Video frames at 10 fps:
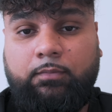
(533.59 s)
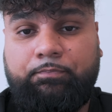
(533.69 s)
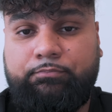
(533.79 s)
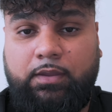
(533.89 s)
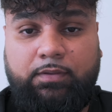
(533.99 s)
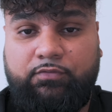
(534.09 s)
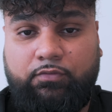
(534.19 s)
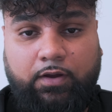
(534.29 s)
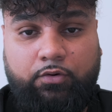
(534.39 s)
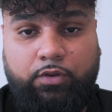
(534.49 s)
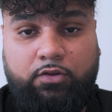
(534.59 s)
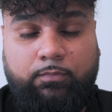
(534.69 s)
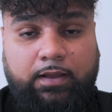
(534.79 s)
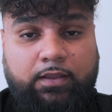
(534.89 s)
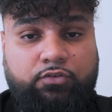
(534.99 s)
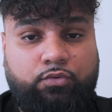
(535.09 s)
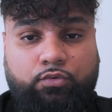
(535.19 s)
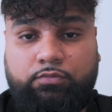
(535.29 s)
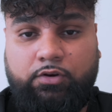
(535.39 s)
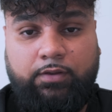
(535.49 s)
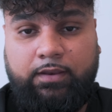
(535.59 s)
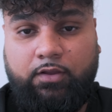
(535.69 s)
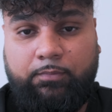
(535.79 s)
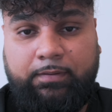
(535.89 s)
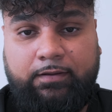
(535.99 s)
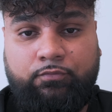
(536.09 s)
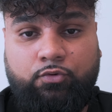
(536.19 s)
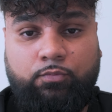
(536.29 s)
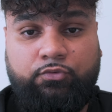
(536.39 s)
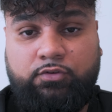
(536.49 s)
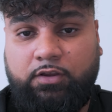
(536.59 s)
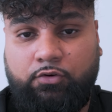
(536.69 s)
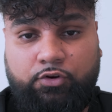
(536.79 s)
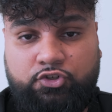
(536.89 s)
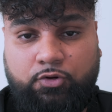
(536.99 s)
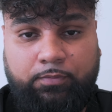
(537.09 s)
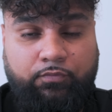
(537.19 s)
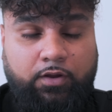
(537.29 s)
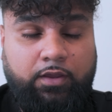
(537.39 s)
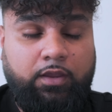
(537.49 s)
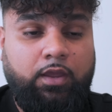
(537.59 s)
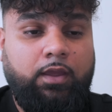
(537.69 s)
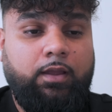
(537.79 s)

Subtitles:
maybe even Ecom Adz or, any other platforms, including Shopify.